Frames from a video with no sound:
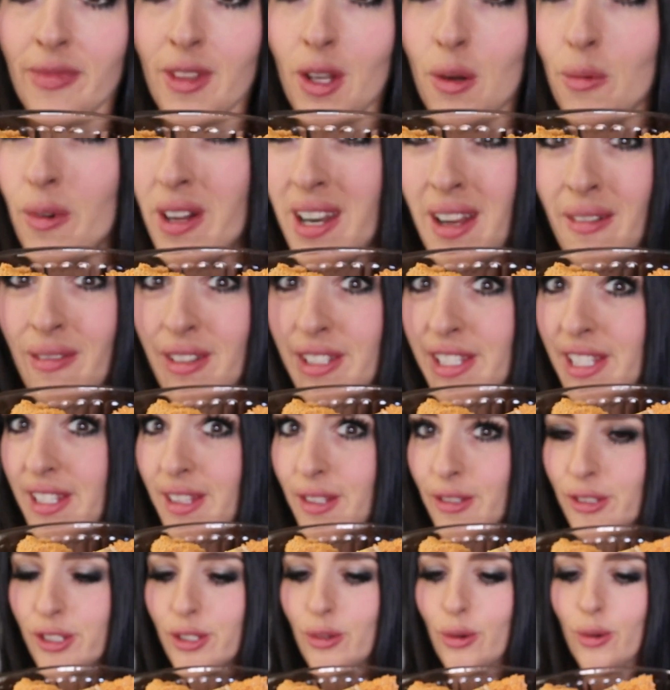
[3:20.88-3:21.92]
Whatever's in
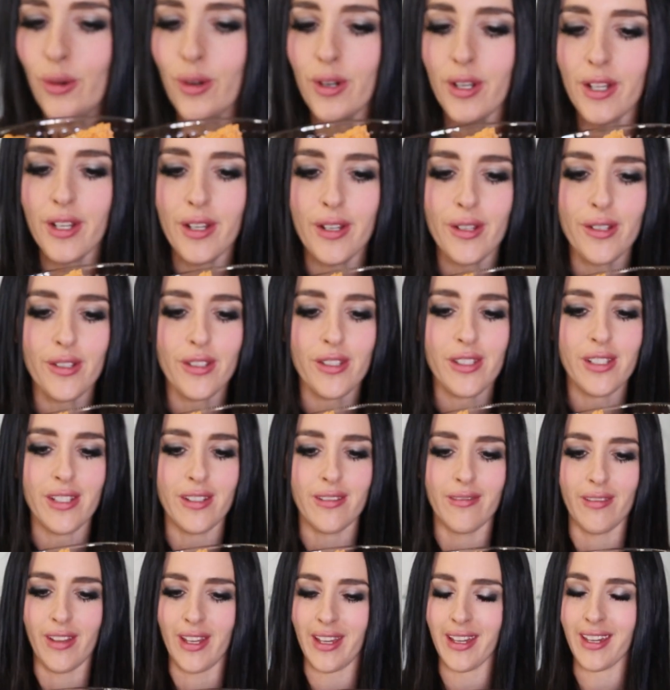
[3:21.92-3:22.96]
those Oreos
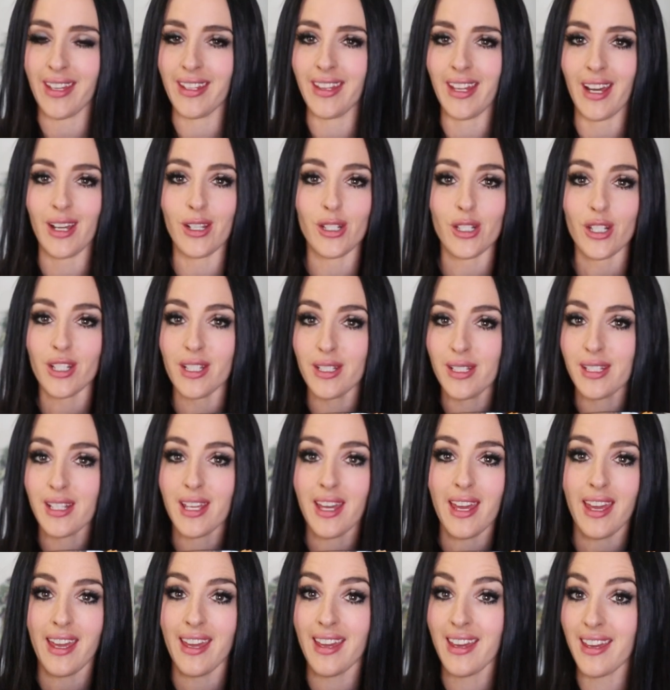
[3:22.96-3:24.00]
and like in that
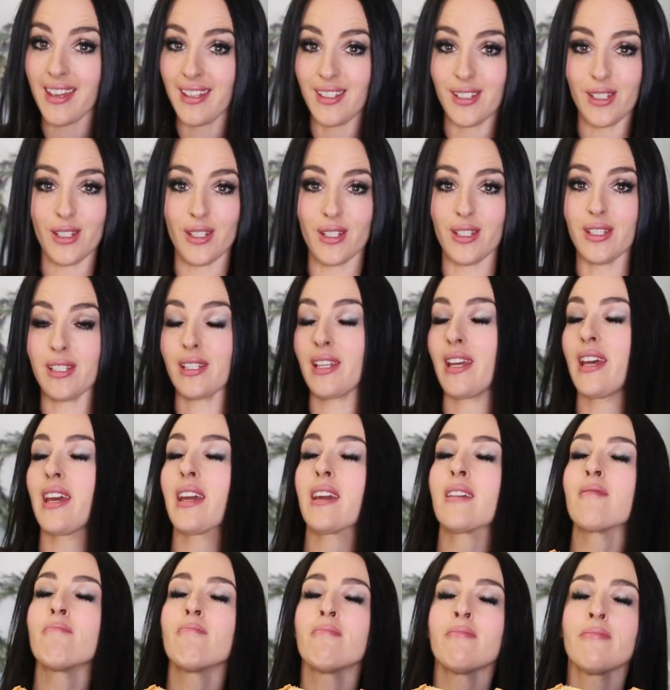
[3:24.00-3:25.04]
cheesecake, it's just
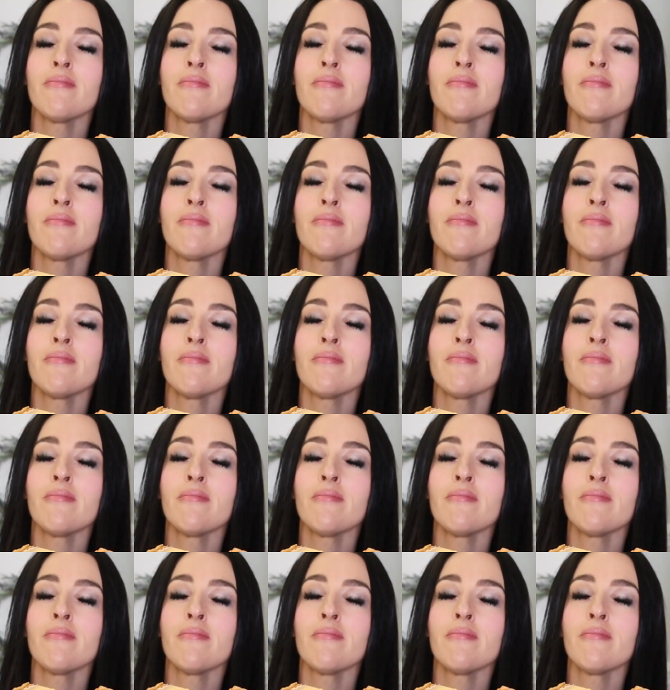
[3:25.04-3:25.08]
like,